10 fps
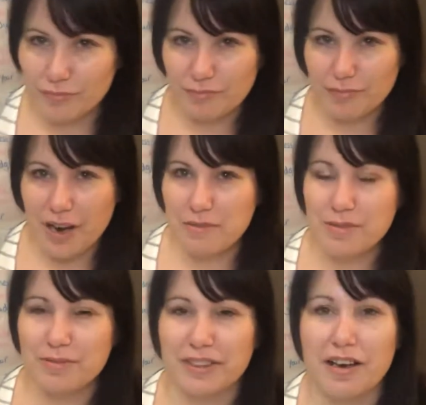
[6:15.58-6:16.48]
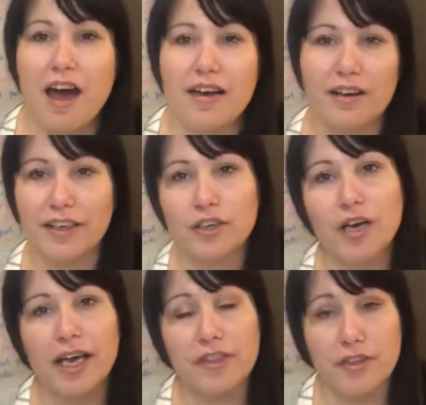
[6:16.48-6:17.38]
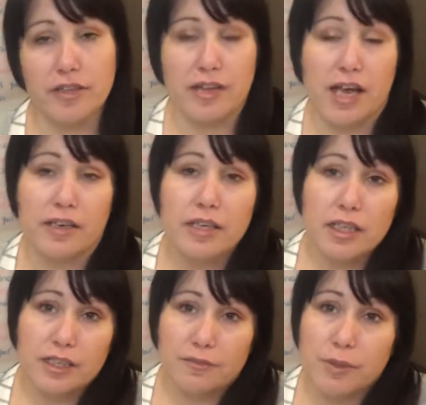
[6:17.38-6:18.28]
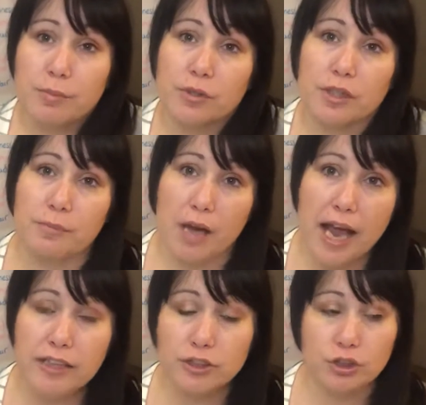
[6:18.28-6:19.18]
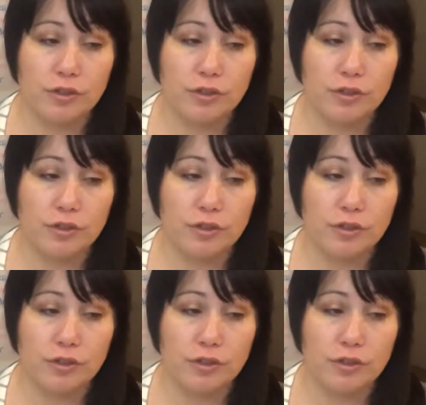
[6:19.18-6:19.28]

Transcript: Probably not. I think that if people admired you,